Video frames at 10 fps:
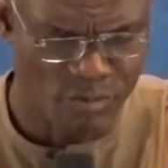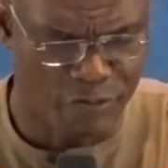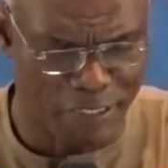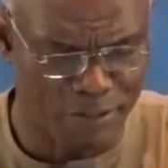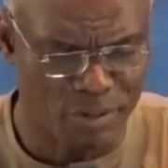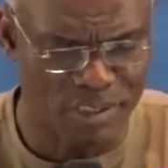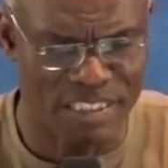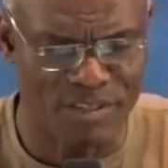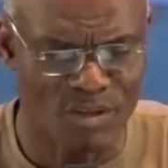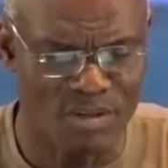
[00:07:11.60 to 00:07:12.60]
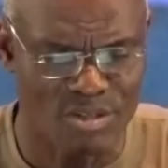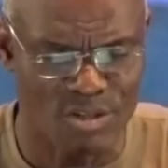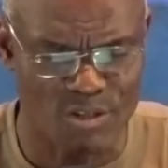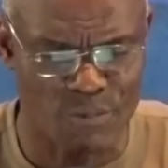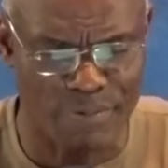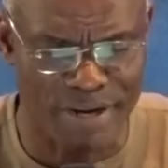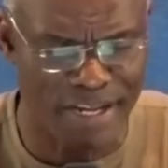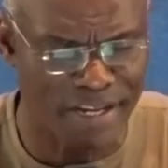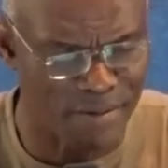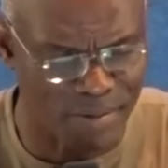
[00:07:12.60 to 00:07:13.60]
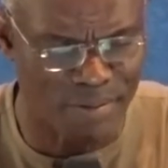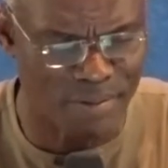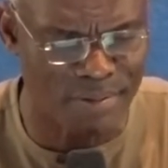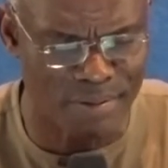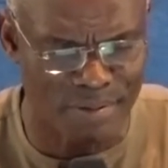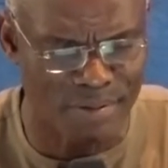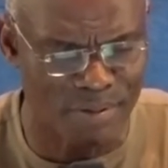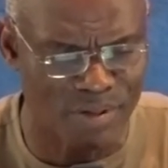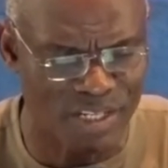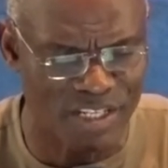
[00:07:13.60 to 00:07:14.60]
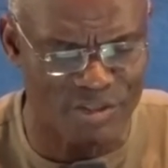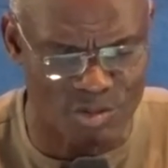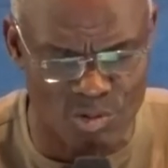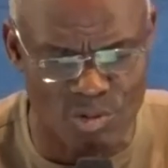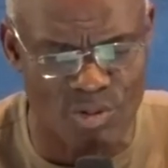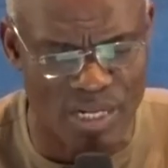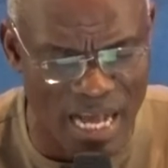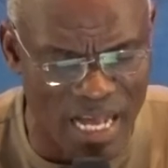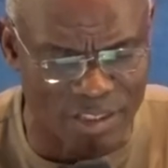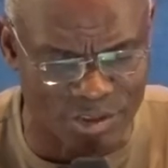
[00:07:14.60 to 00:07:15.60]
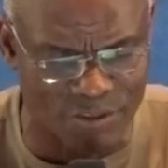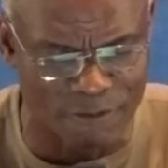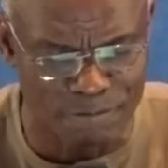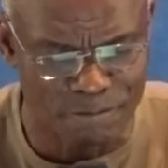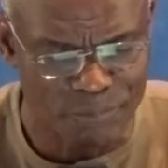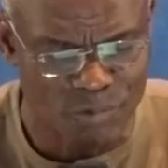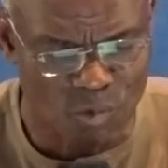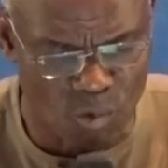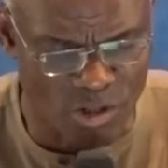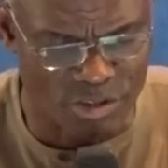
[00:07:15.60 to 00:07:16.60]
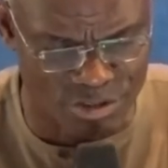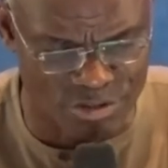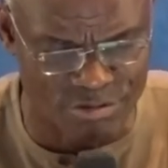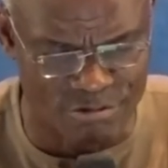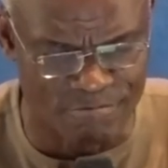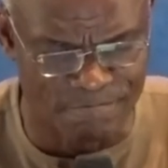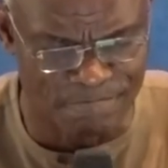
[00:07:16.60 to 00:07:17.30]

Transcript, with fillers: Pharaoh did not just pray. No, no, no. He took action. What to do?